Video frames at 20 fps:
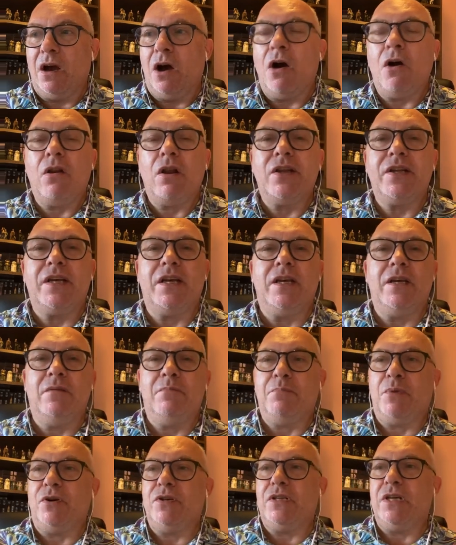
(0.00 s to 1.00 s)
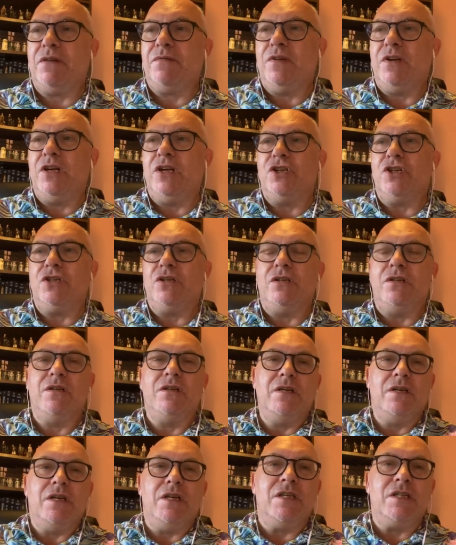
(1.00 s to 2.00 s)
A holiday, by definition,
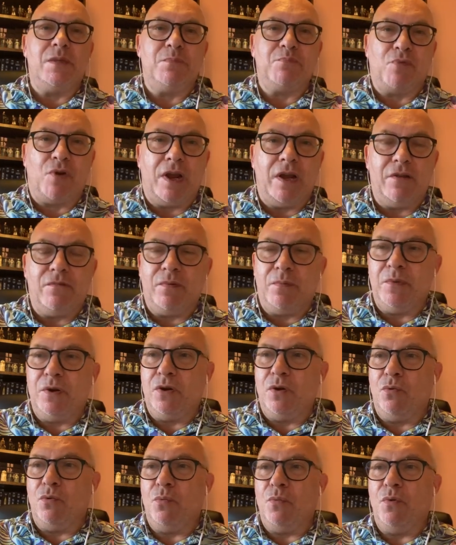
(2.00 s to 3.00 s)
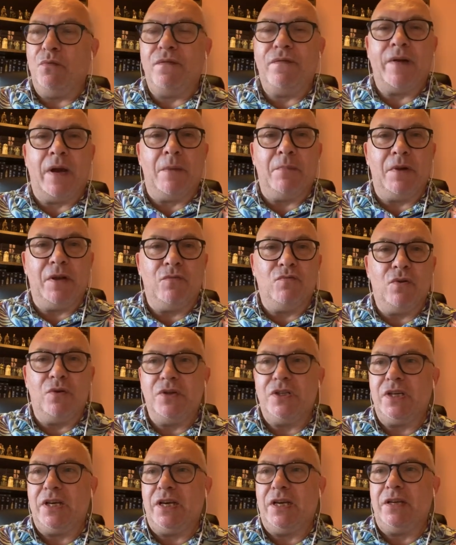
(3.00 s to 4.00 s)
is a break from the normal family
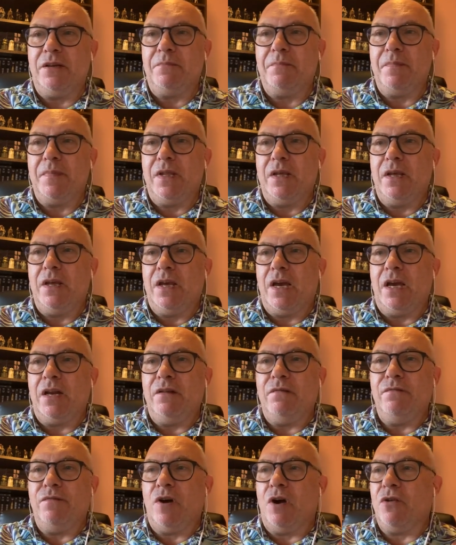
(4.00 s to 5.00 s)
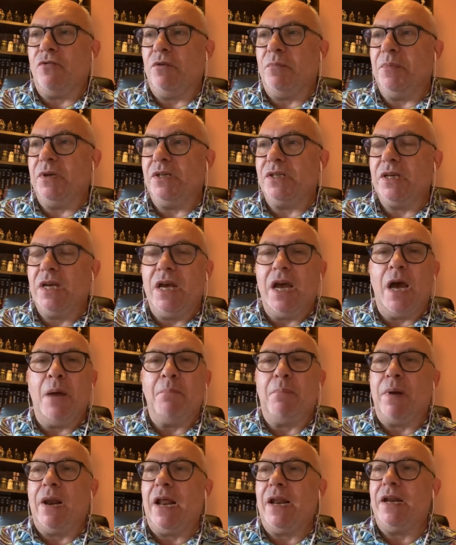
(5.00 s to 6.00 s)
routine and environment,
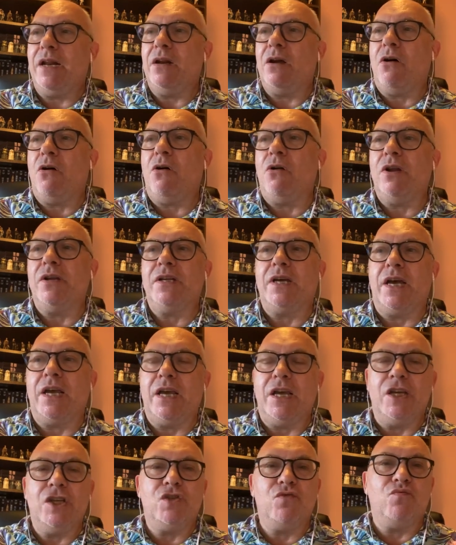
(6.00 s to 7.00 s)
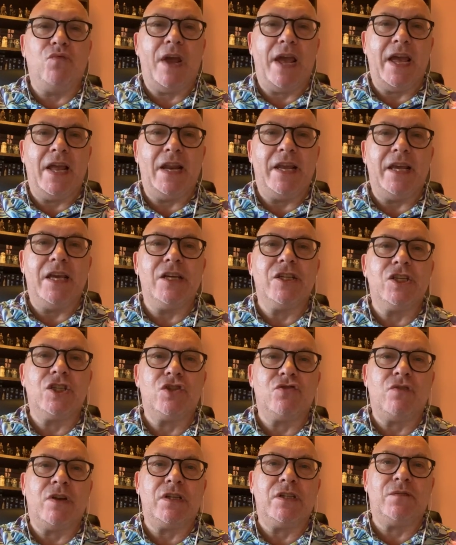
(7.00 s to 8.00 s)
and planning a holiday is rarely a
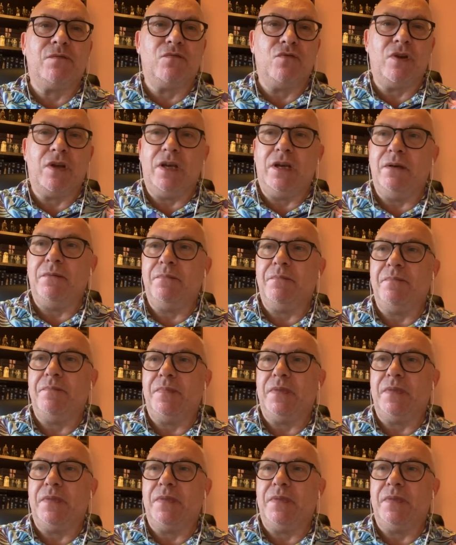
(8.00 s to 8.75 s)
stress-free